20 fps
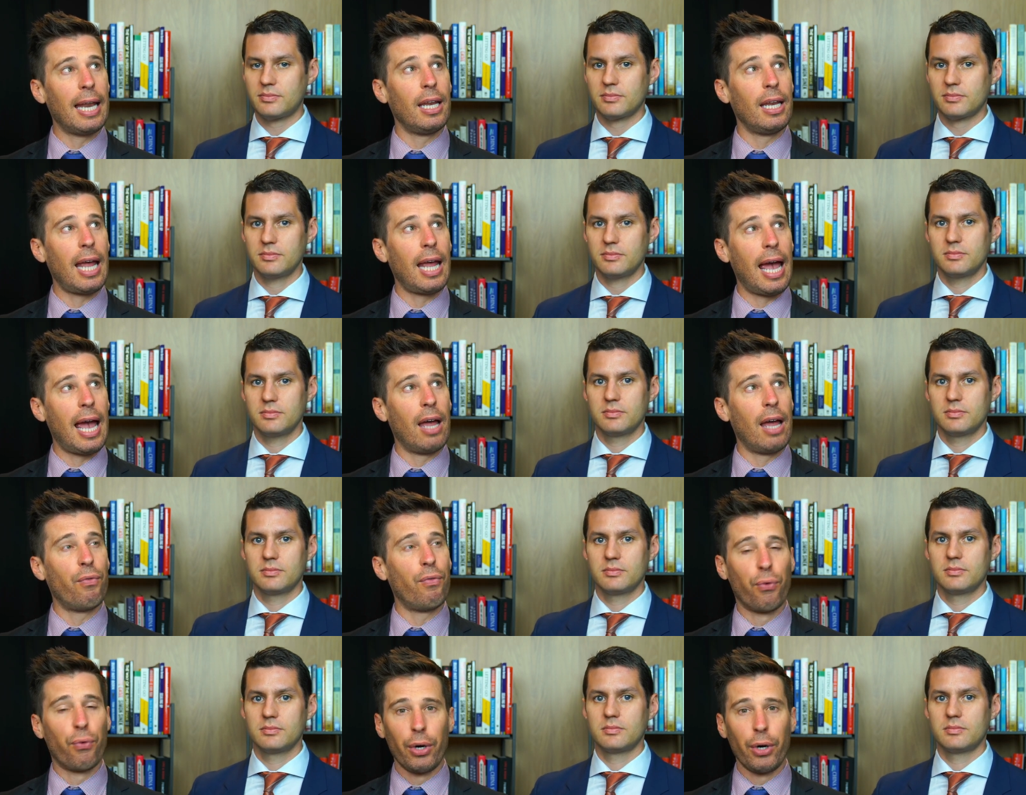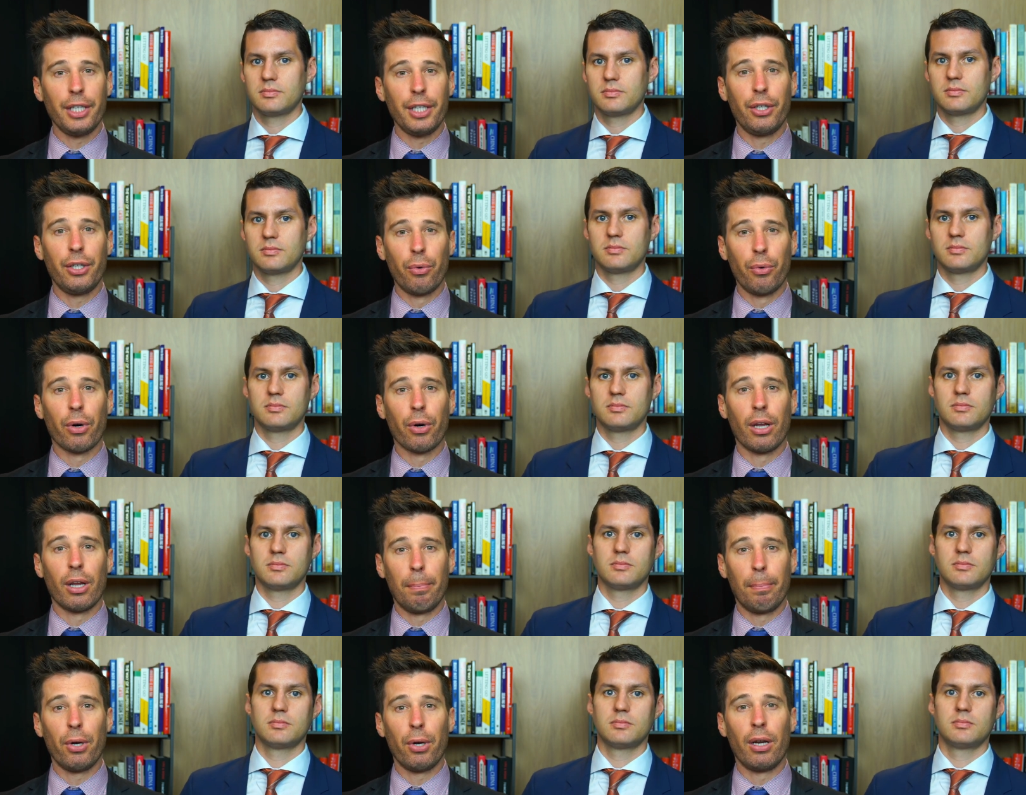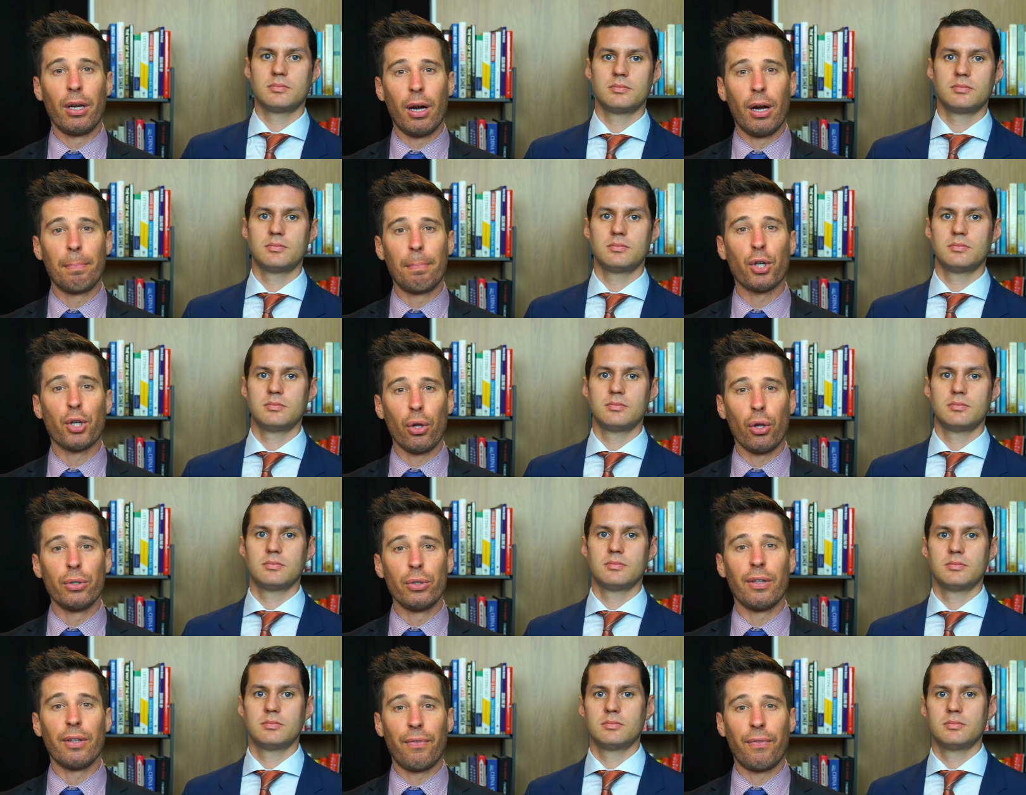Speaker 1: it at forty two. We're going to put it up
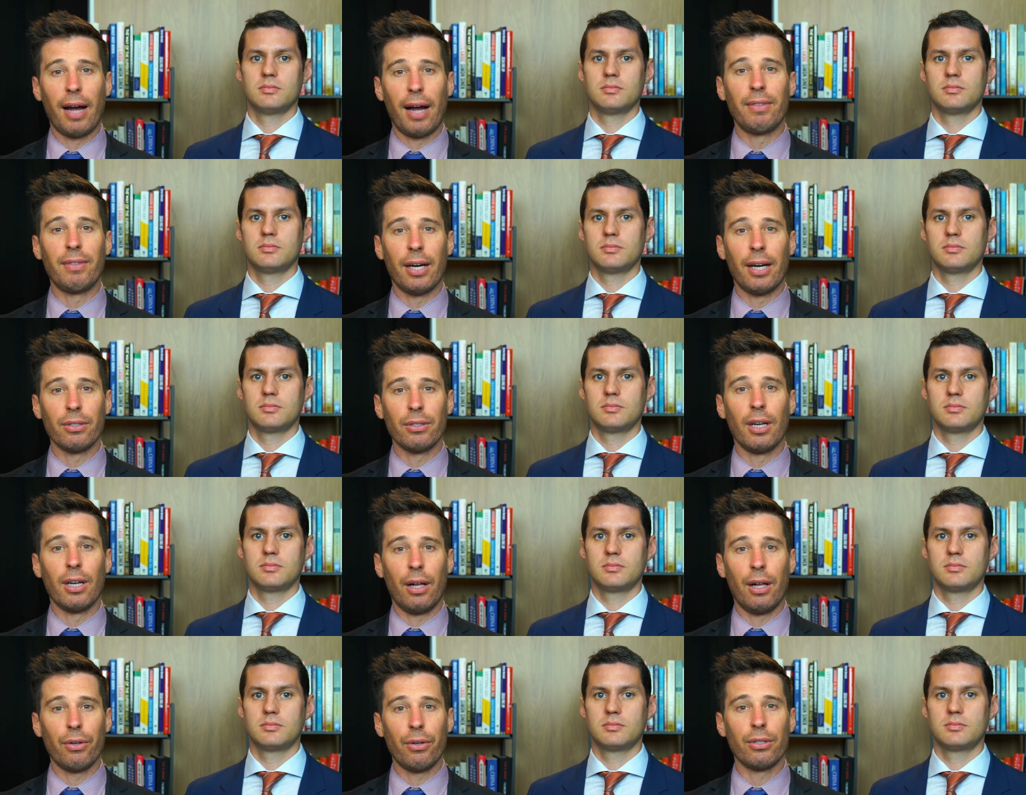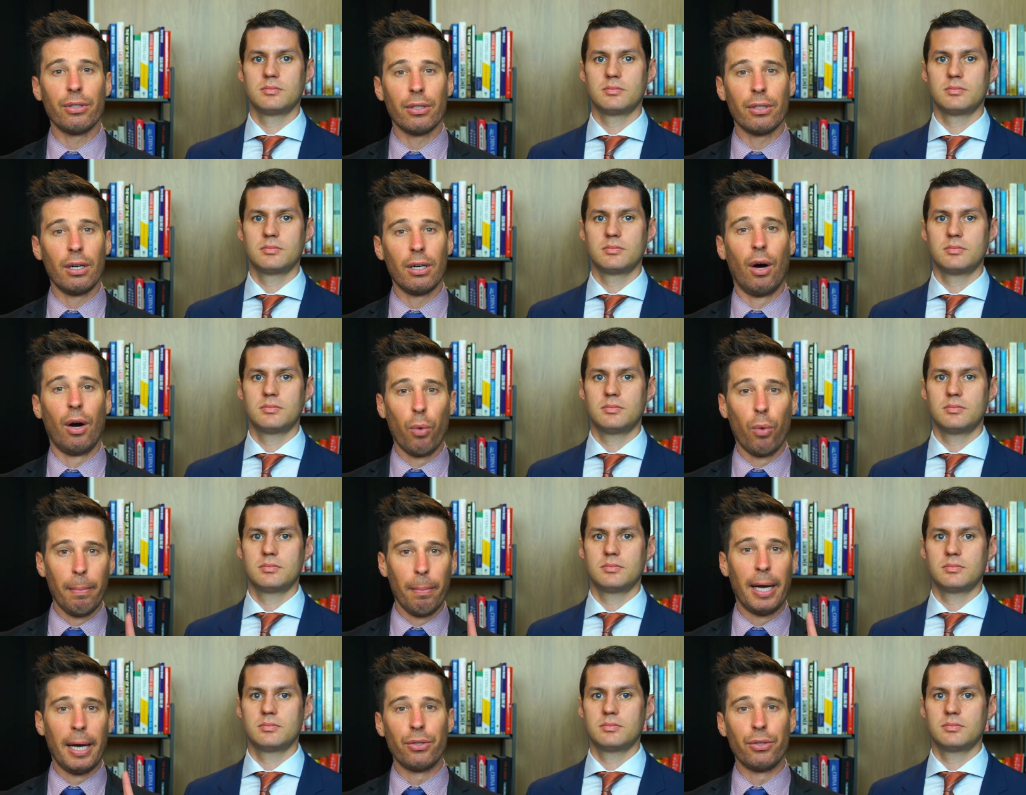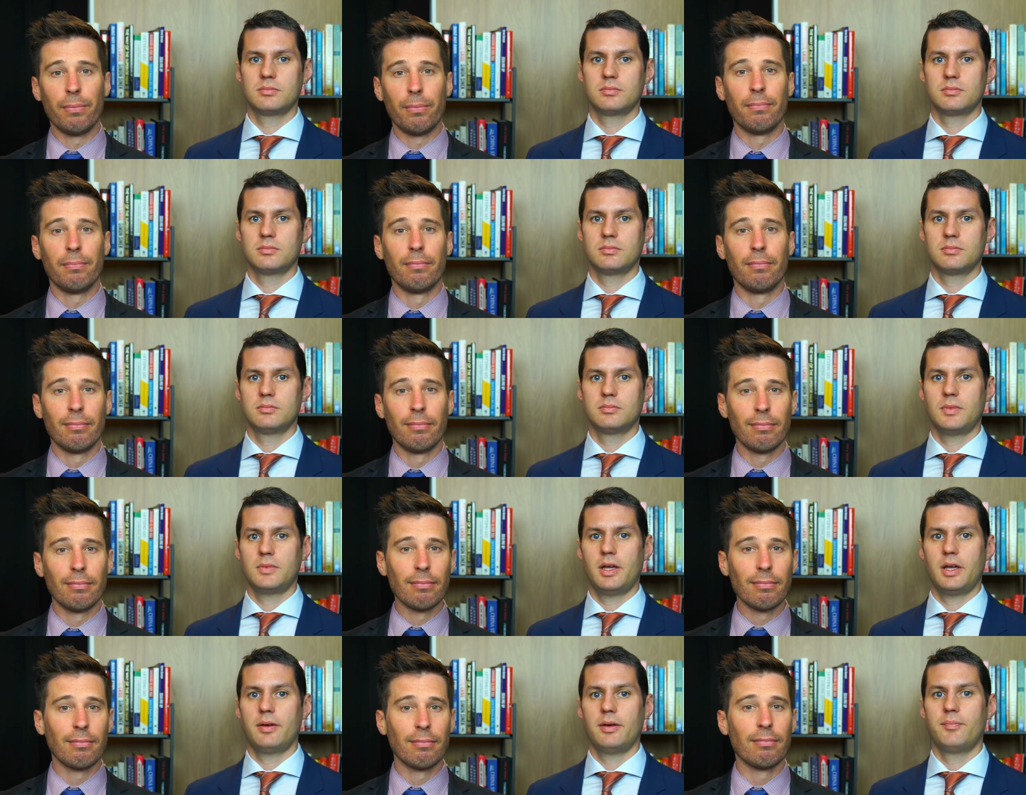close to five thousand dollars. A one bedroom.
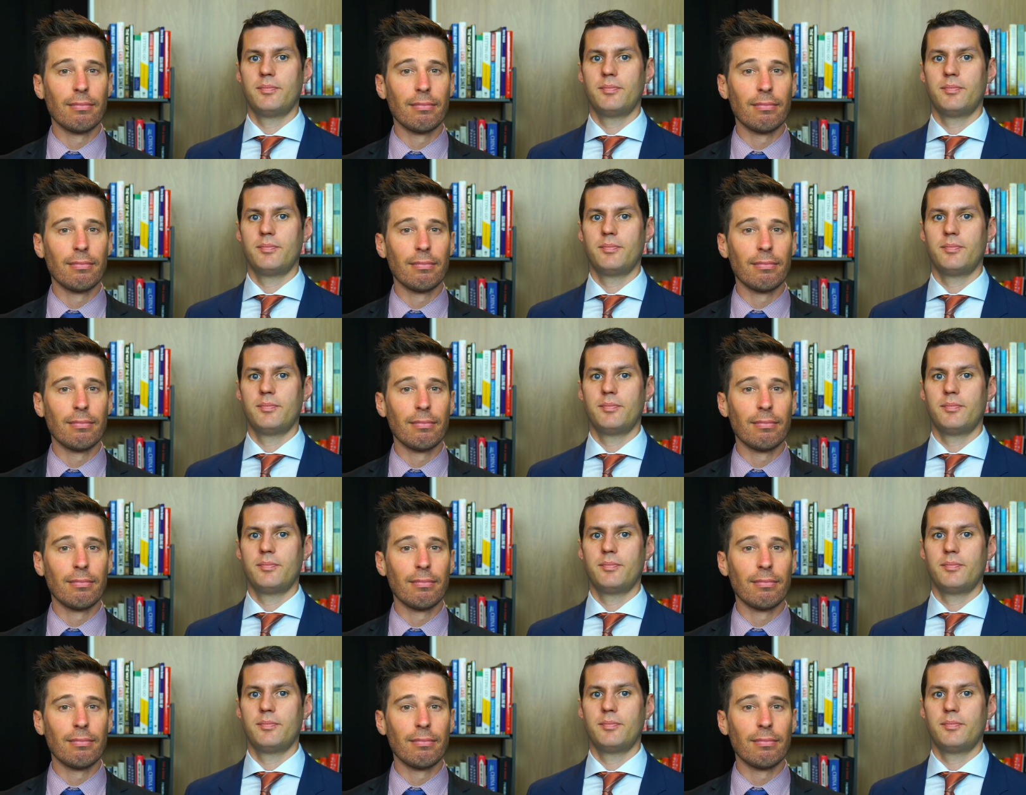Yeah.